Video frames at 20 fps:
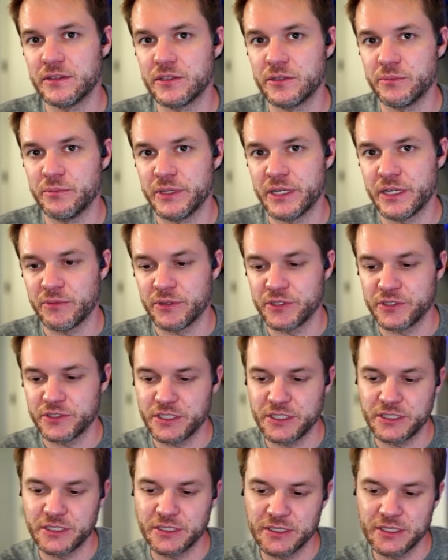a little bit. I want
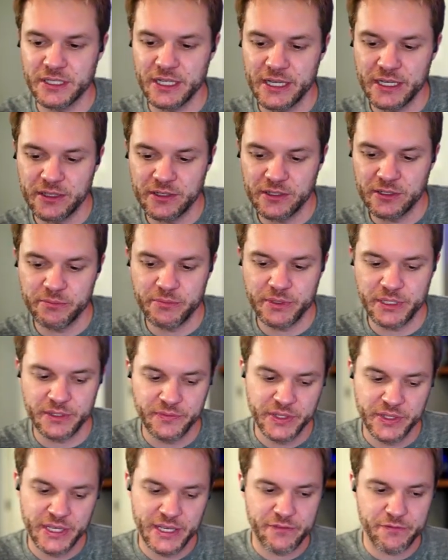you to delay a little bit.
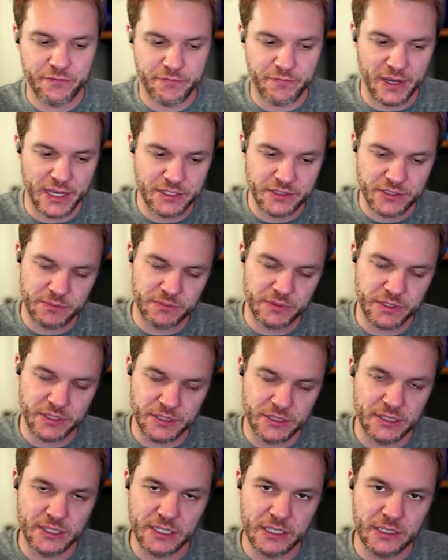Find something
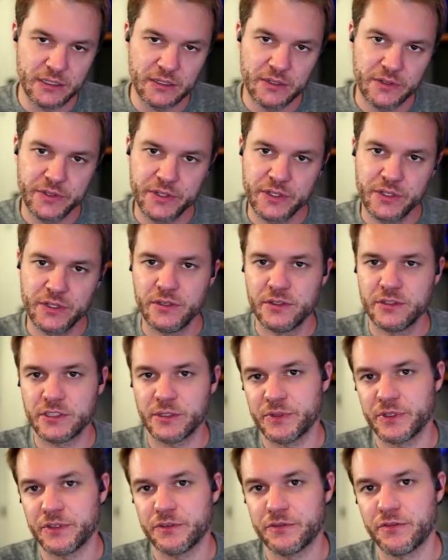to lead,
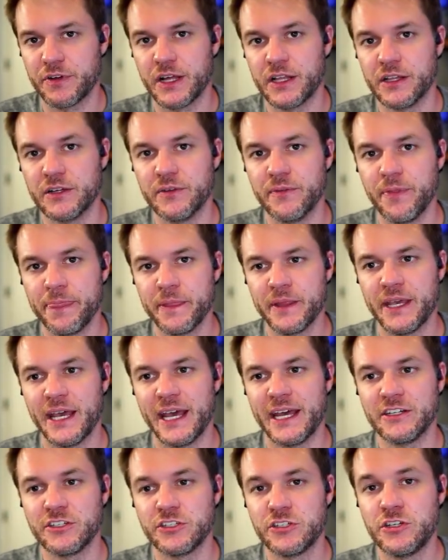something to follow,
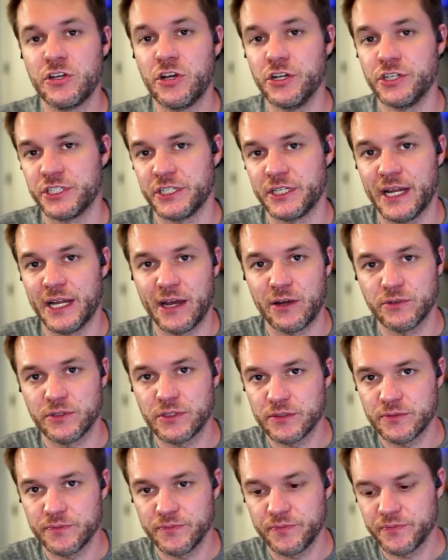and cushion
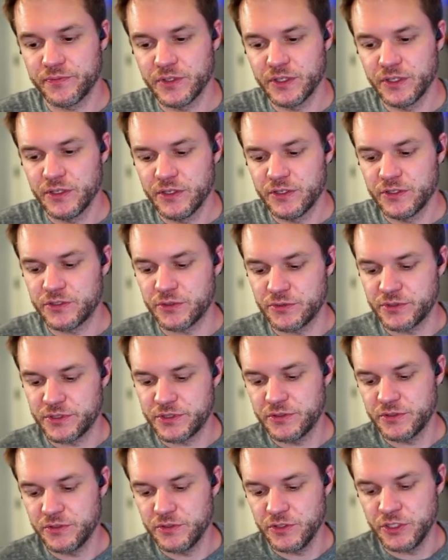out. So
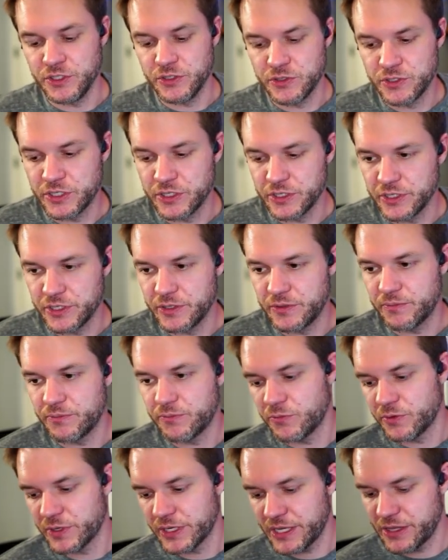you could,
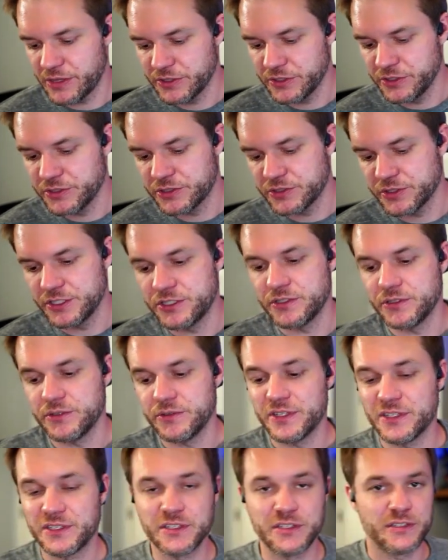what I'll usually do,
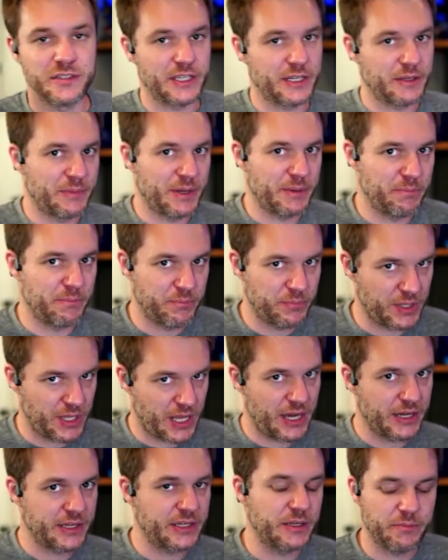this is like my
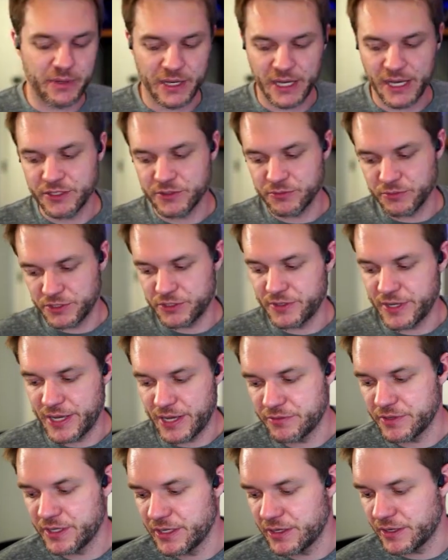blocking pass, what you
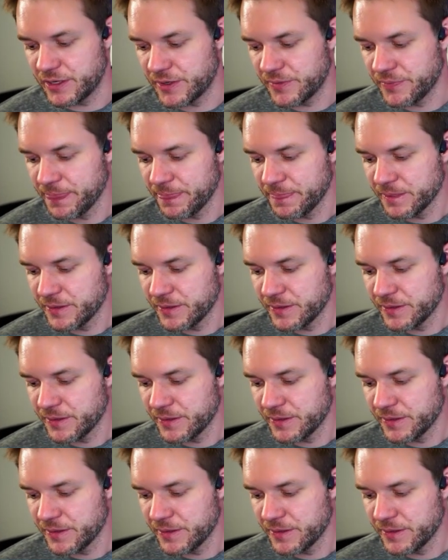have here.